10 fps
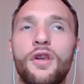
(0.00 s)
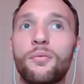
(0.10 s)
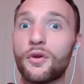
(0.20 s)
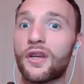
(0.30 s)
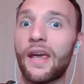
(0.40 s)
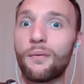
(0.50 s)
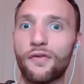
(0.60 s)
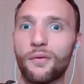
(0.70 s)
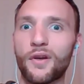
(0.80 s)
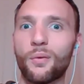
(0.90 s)
communicate
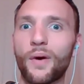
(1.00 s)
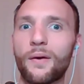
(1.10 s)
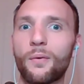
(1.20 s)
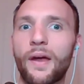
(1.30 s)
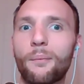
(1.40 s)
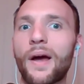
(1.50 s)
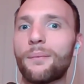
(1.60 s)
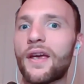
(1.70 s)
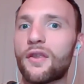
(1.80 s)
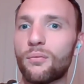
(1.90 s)
with them in a way that
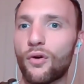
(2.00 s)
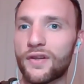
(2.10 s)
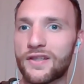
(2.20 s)
might make them more